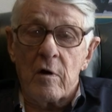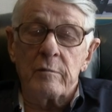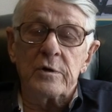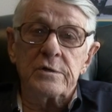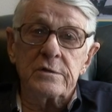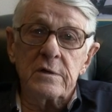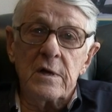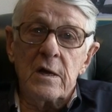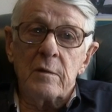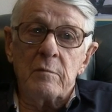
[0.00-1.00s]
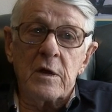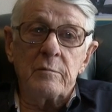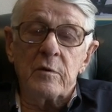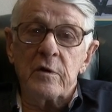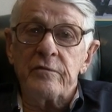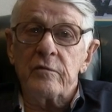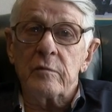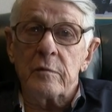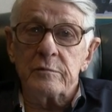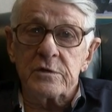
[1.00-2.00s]
farmers, made money
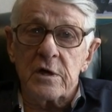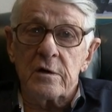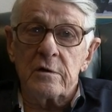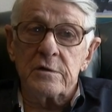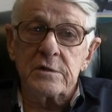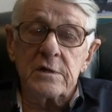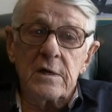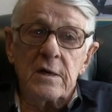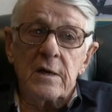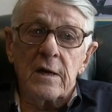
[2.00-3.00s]
for themselves.